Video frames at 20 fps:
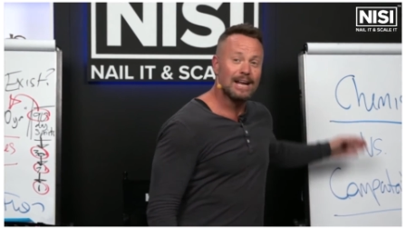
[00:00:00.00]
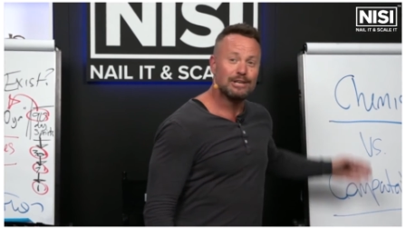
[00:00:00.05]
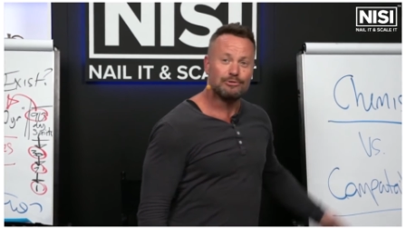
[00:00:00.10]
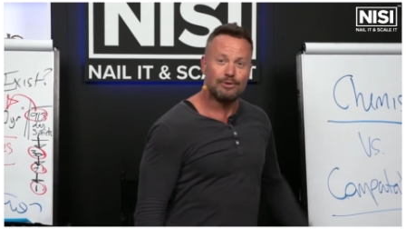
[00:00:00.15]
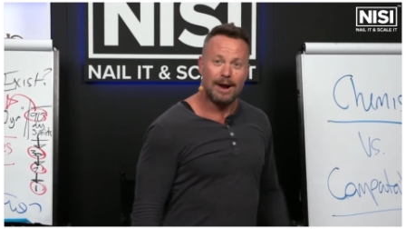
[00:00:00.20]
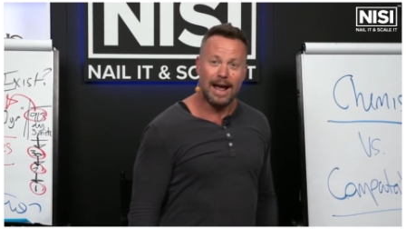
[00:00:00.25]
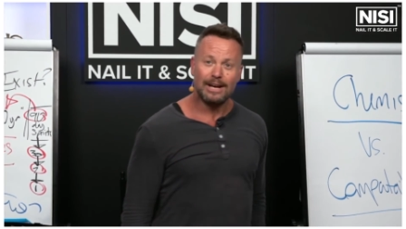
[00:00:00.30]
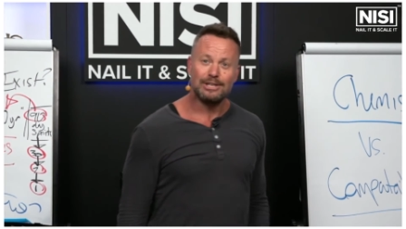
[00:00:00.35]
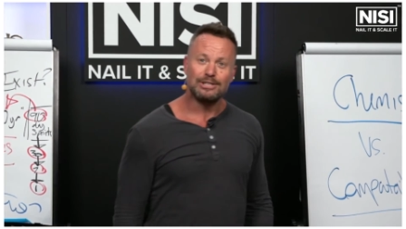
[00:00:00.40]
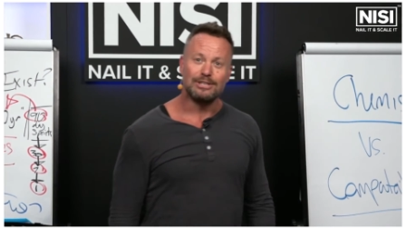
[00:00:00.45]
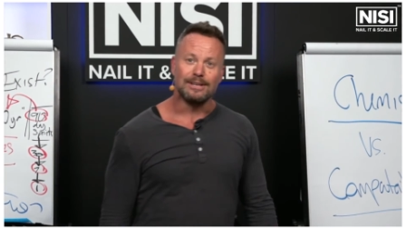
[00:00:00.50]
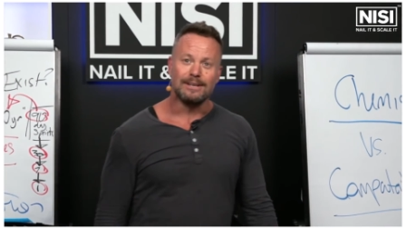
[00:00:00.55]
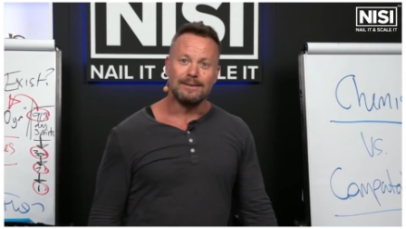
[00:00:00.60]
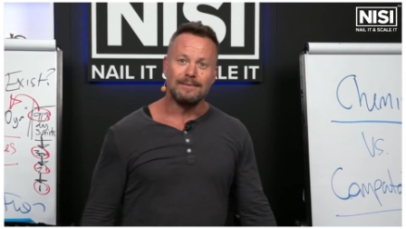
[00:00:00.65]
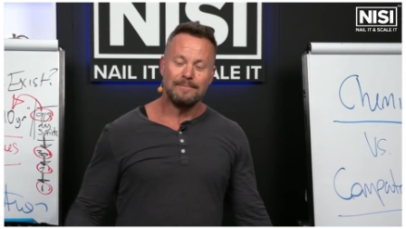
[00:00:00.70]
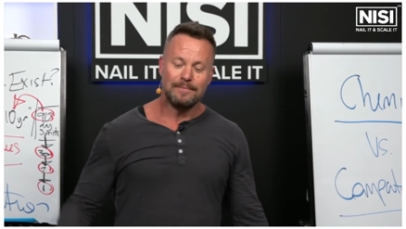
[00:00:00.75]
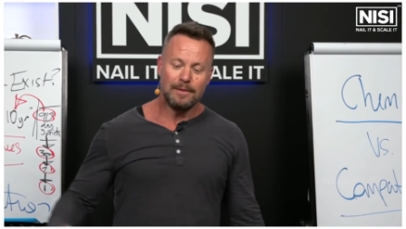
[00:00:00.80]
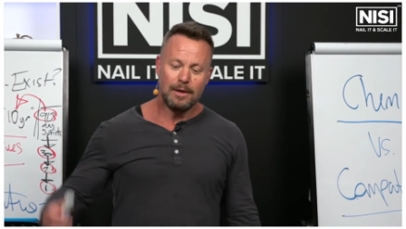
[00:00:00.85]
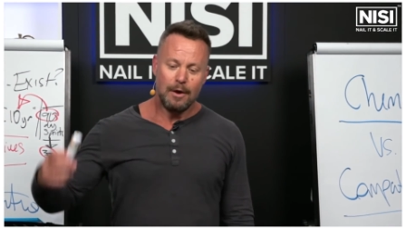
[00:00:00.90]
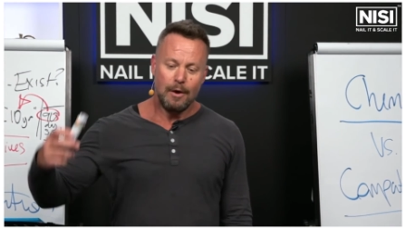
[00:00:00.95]

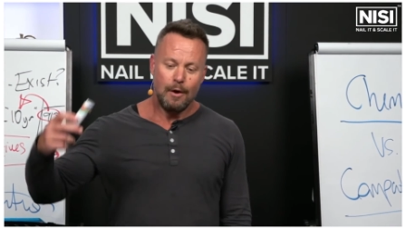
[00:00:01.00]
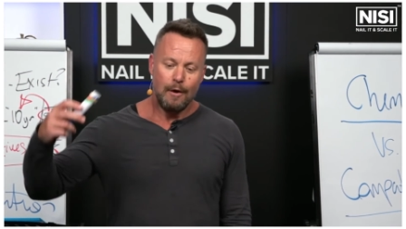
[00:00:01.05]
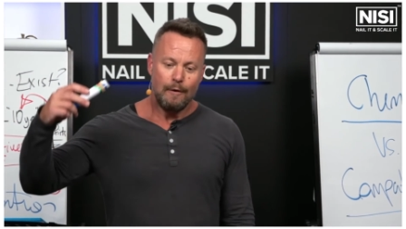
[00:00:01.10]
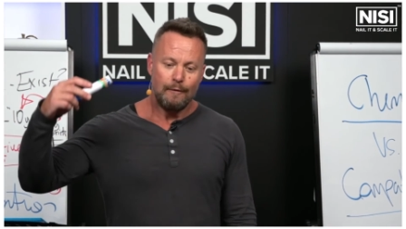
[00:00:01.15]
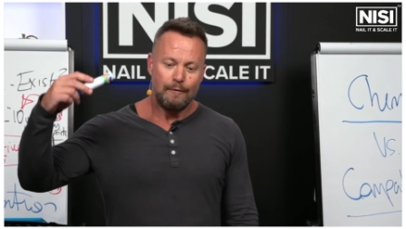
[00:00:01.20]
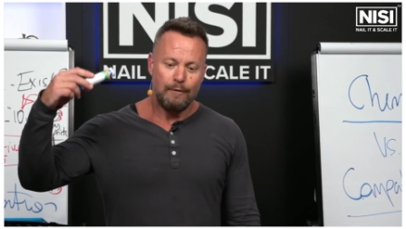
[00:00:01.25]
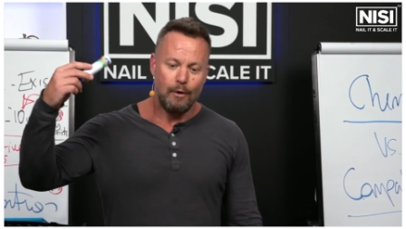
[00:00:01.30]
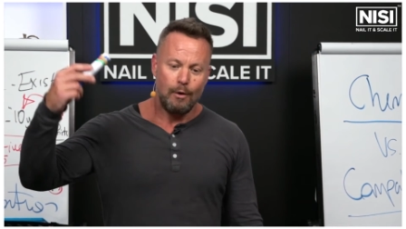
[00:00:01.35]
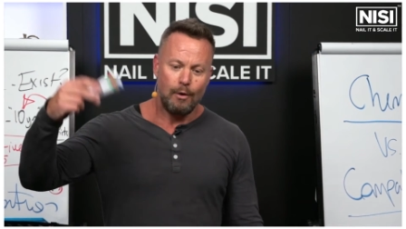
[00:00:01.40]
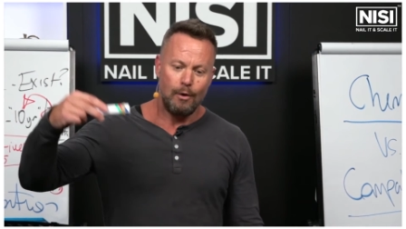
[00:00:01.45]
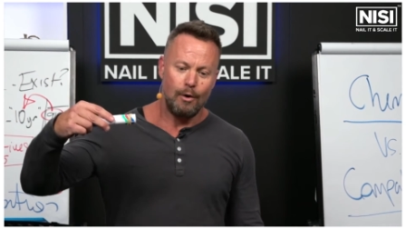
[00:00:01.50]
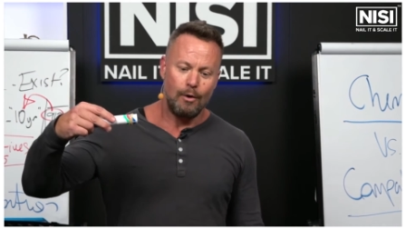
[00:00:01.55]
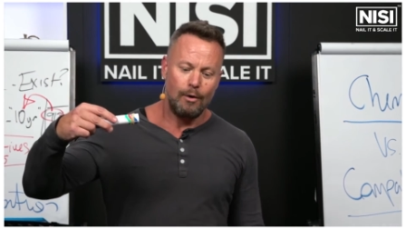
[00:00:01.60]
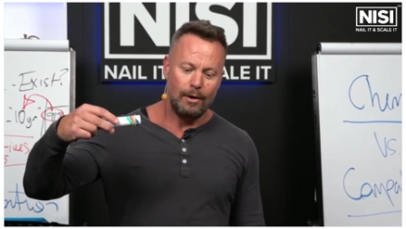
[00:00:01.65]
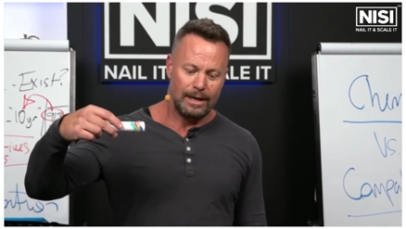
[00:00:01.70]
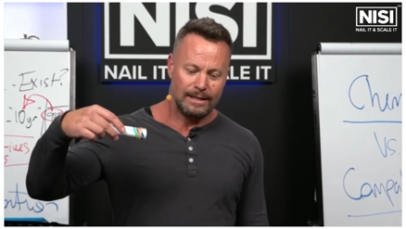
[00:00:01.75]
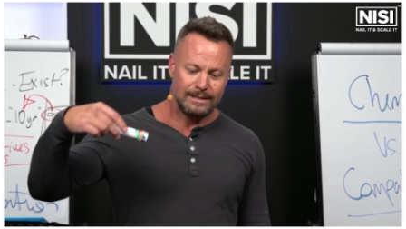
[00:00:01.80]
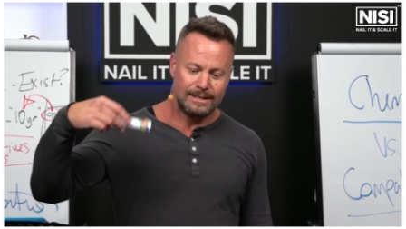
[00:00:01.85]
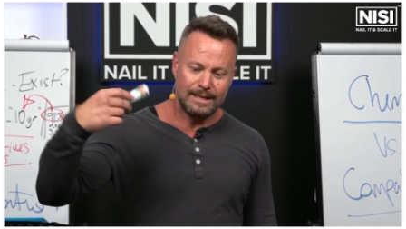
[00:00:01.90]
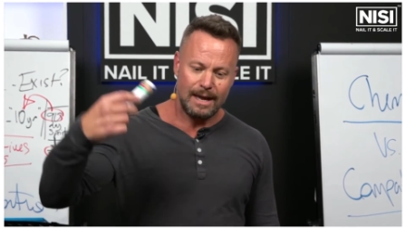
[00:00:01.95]
attraction for,
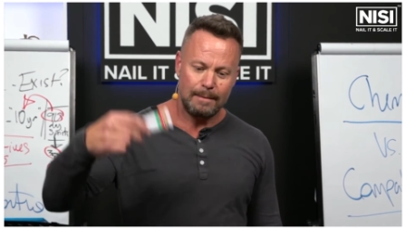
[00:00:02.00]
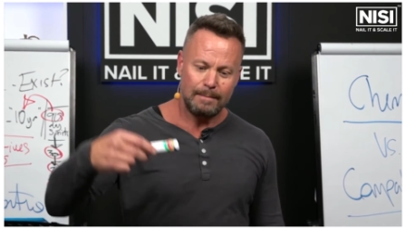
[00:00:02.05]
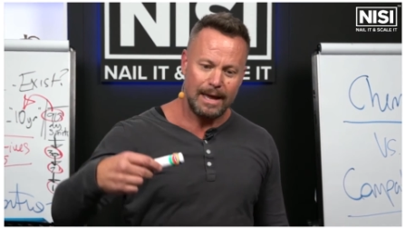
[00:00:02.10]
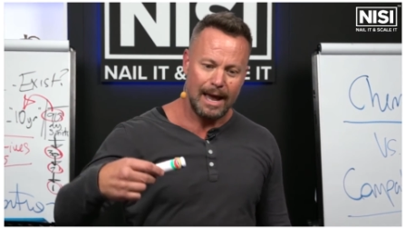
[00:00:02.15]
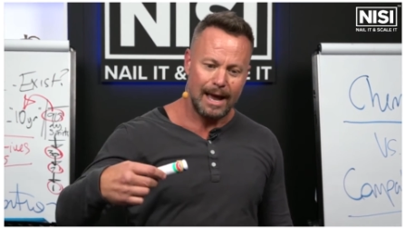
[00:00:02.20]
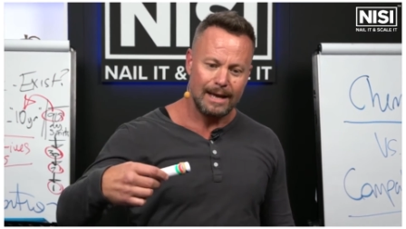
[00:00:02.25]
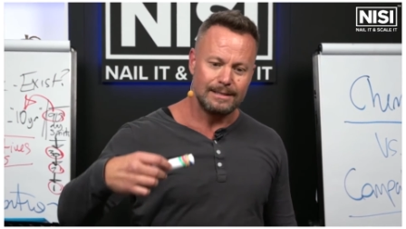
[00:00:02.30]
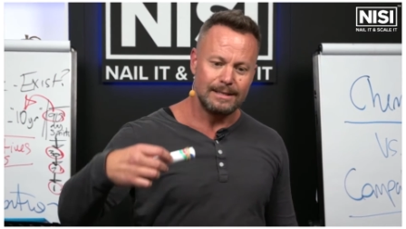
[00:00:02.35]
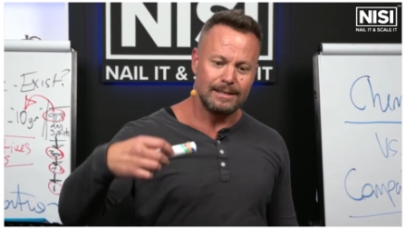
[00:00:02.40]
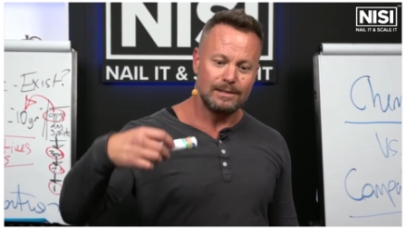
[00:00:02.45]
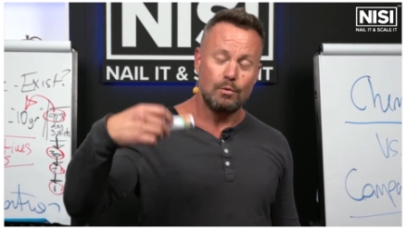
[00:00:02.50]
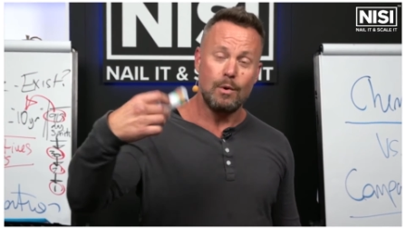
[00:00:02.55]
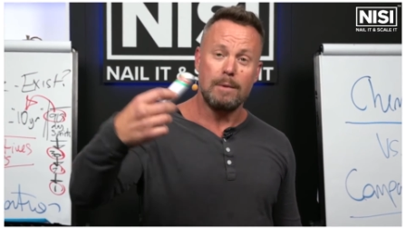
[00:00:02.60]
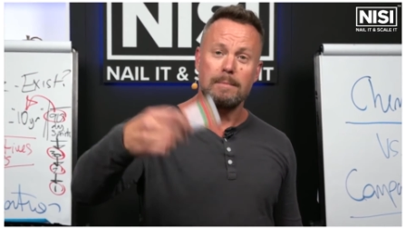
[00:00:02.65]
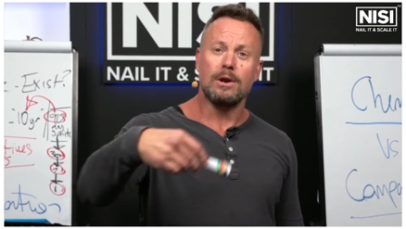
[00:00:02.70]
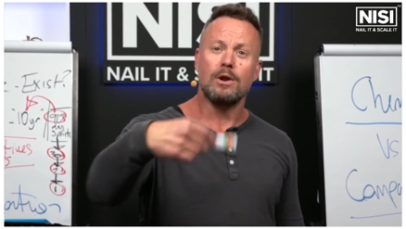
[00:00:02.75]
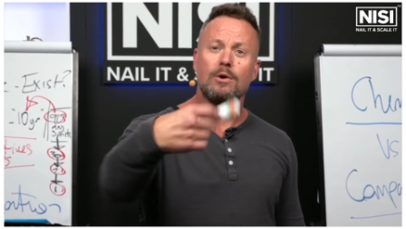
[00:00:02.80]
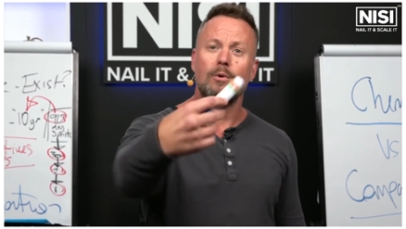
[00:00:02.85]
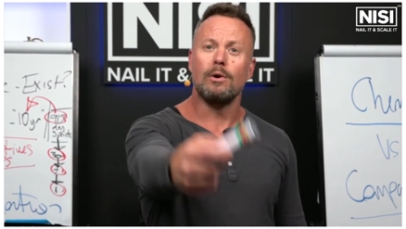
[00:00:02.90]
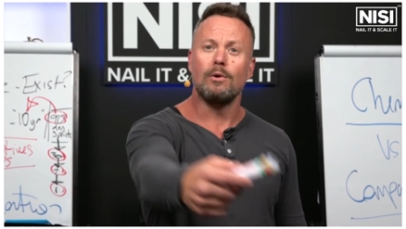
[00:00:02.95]
in some cases,
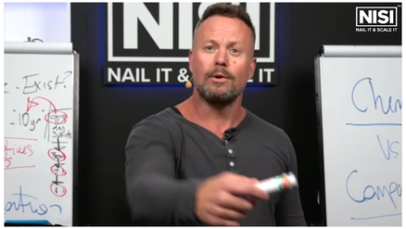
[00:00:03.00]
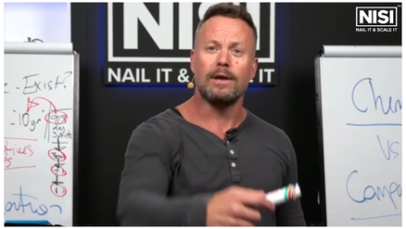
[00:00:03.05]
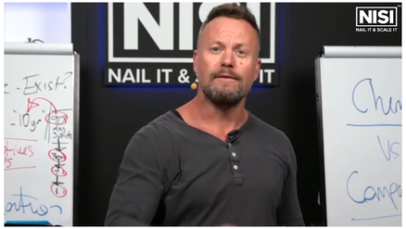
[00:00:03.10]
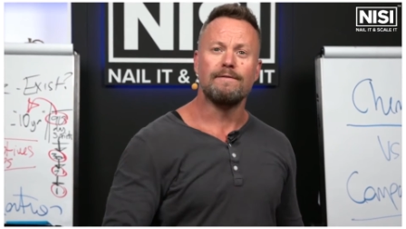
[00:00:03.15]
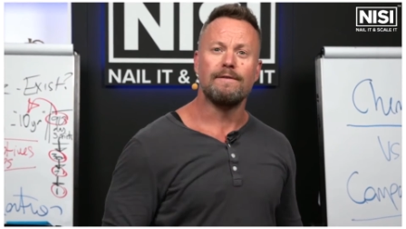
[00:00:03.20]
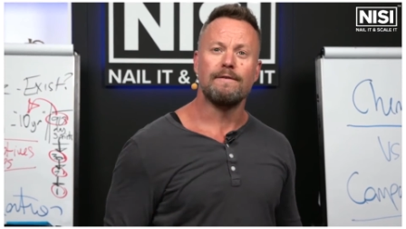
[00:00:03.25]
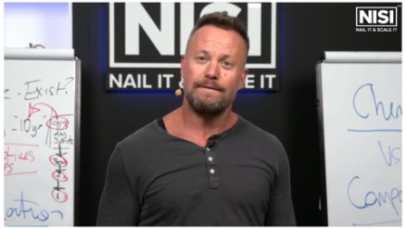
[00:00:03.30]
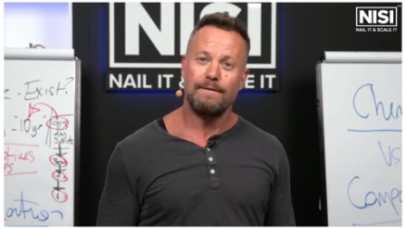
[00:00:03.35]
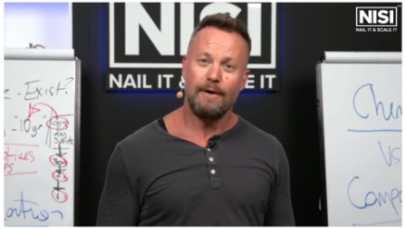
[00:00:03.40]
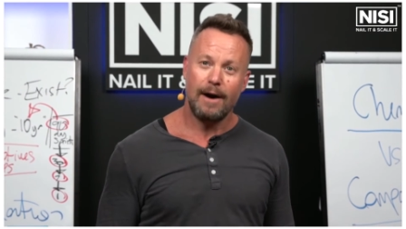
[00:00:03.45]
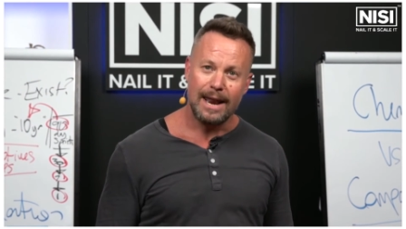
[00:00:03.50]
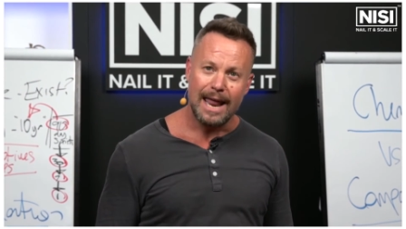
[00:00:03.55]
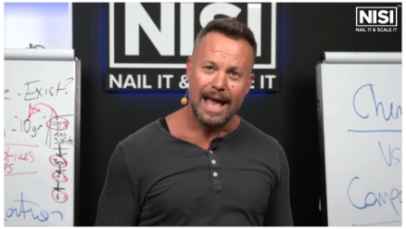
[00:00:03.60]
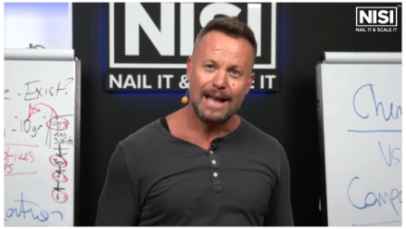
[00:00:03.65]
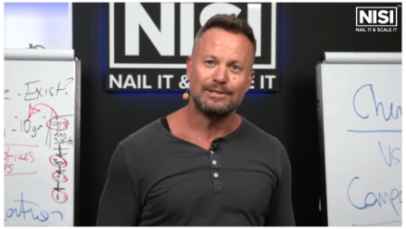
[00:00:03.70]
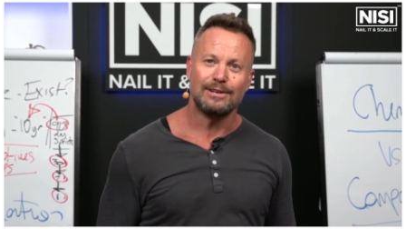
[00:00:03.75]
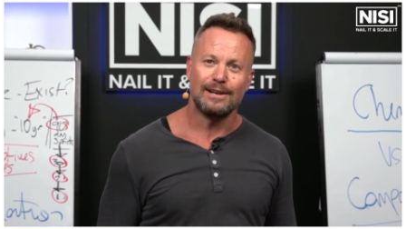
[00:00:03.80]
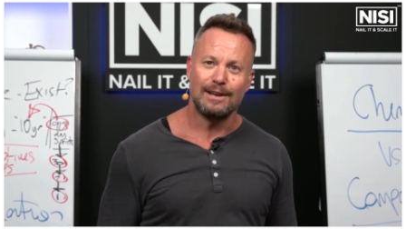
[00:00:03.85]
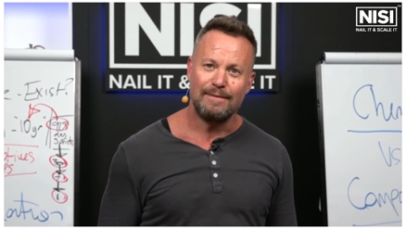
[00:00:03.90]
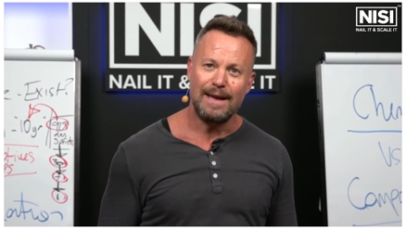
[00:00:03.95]
women who are looking for
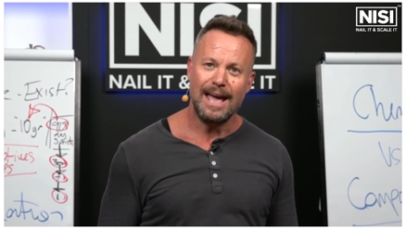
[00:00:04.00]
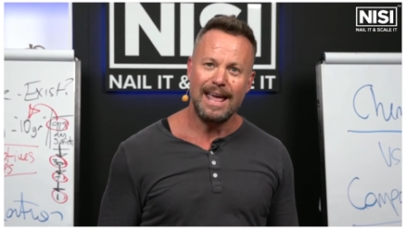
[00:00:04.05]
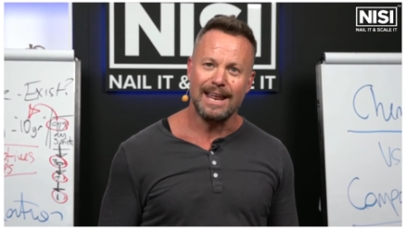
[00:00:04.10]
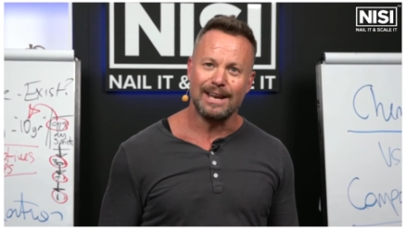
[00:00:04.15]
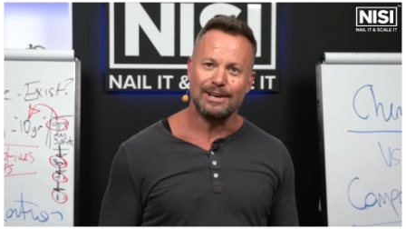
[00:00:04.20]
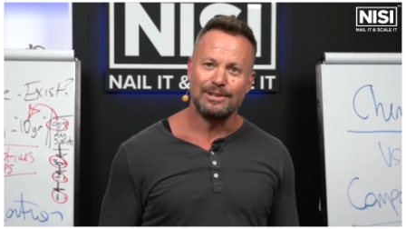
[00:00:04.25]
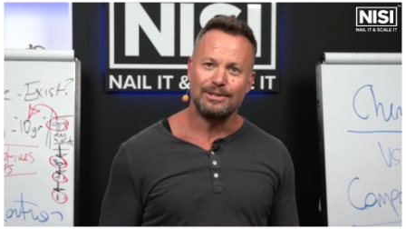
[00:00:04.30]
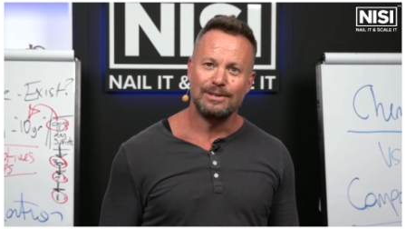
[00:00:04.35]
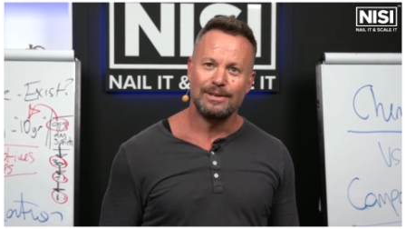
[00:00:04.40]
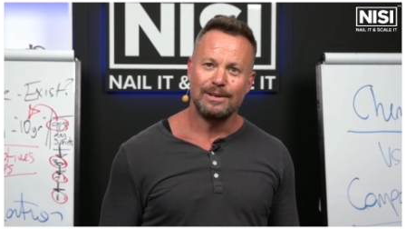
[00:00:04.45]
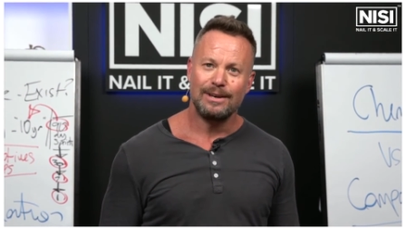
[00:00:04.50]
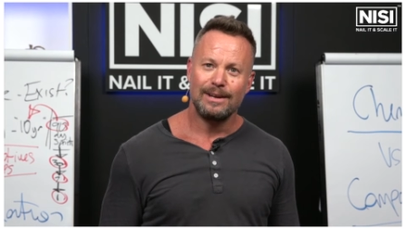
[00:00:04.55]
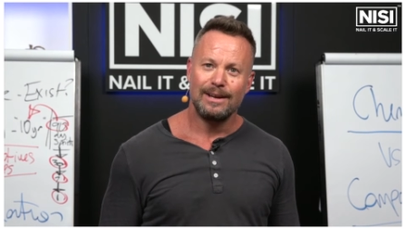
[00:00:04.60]
financial advantage.